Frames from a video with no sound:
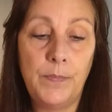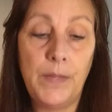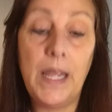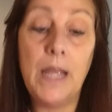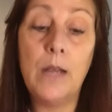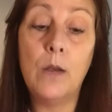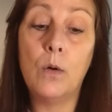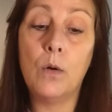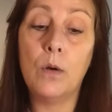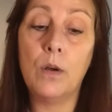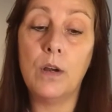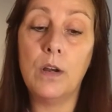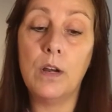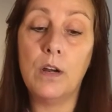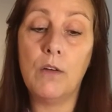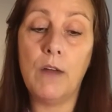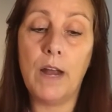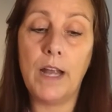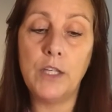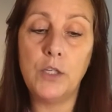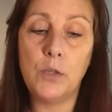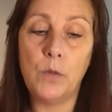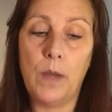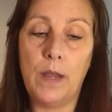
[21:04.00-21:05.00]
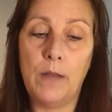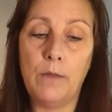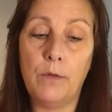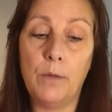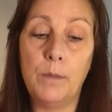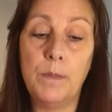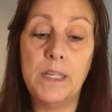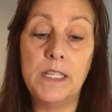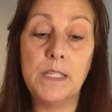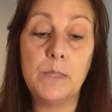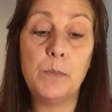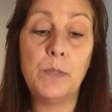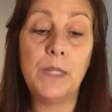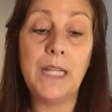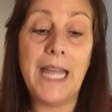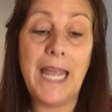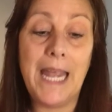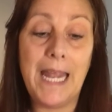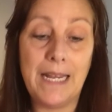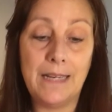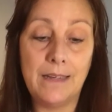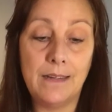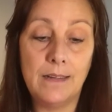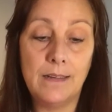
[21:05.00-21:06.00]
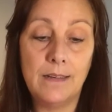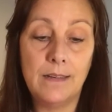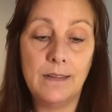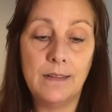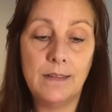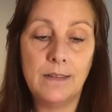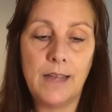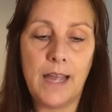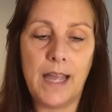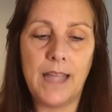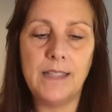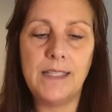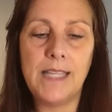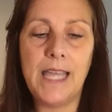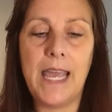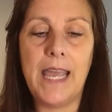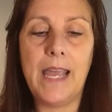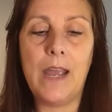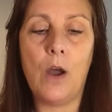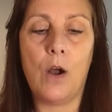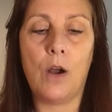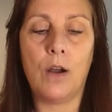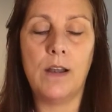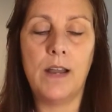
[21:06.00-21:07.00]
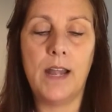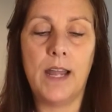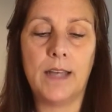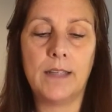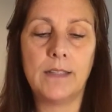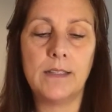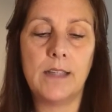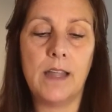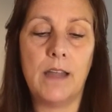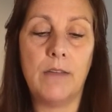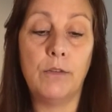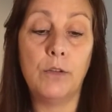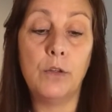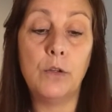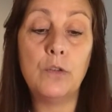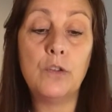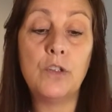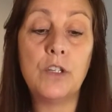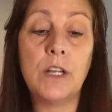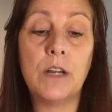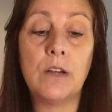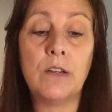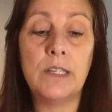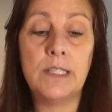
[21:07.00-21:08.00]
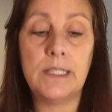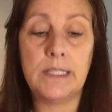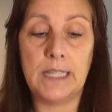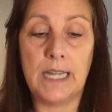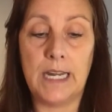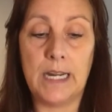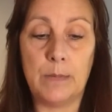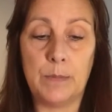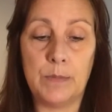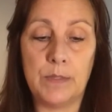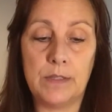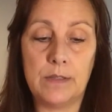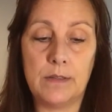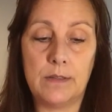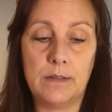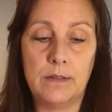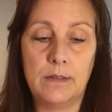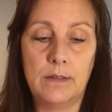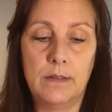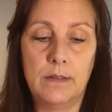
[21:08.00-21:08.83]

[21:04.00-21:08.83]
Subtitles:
in order to graduate from this plane and take our next evolutionary steps.